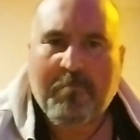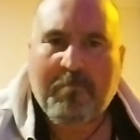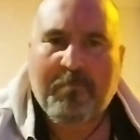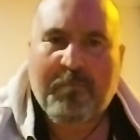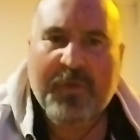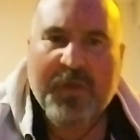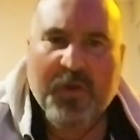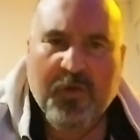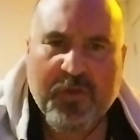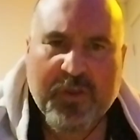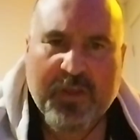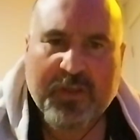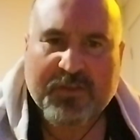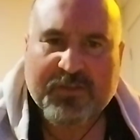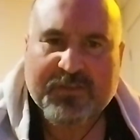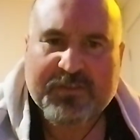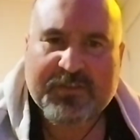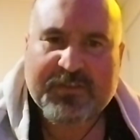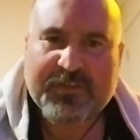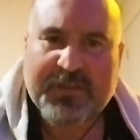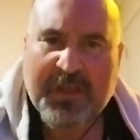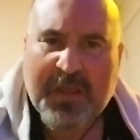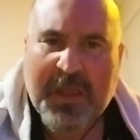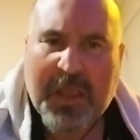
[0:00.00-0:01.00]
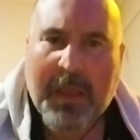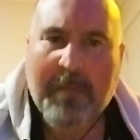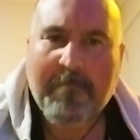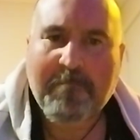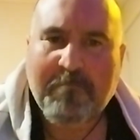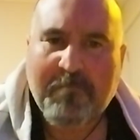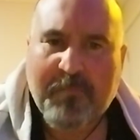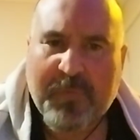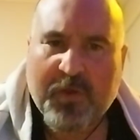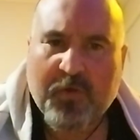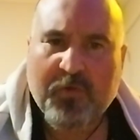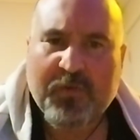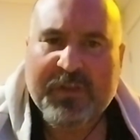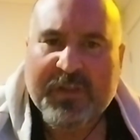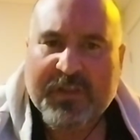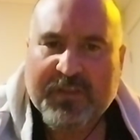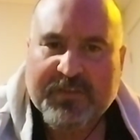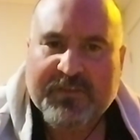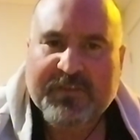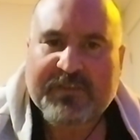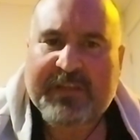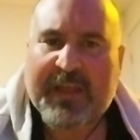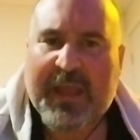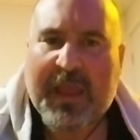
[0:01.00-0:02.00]
billions and
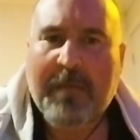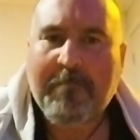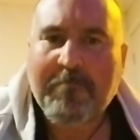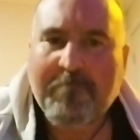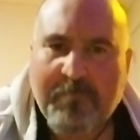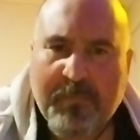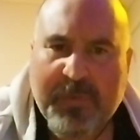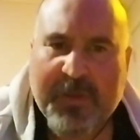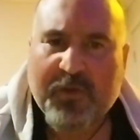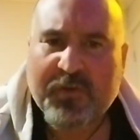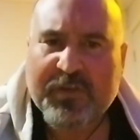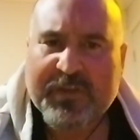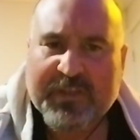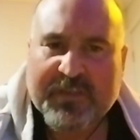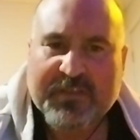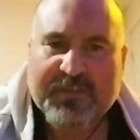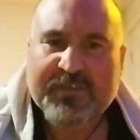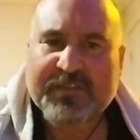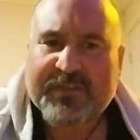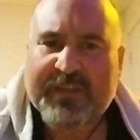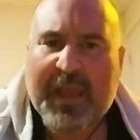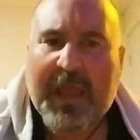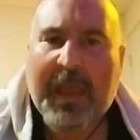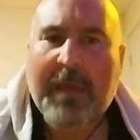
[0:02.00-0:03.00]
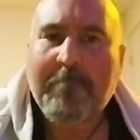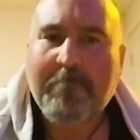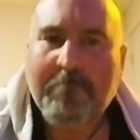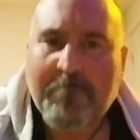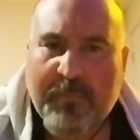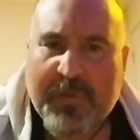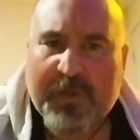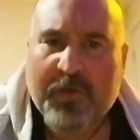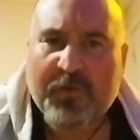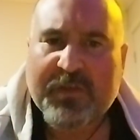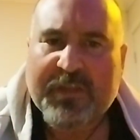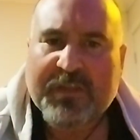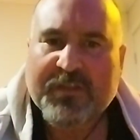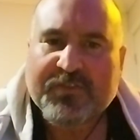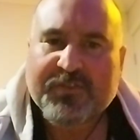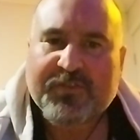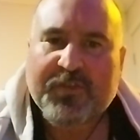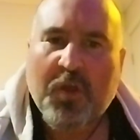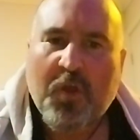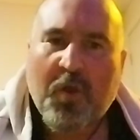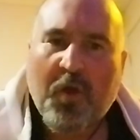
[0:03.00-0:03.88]
billions and billions and billions